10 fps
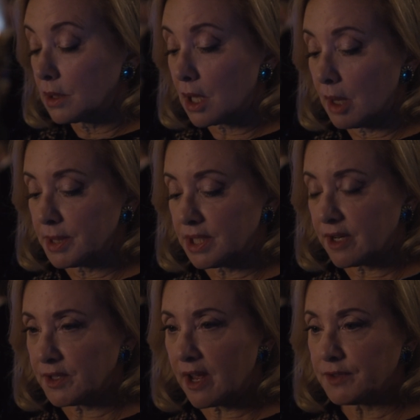Tom, it's
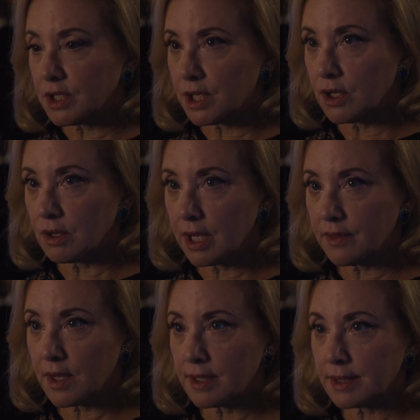tough to have to tell you
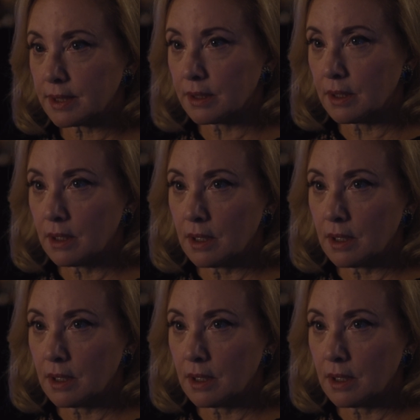like this,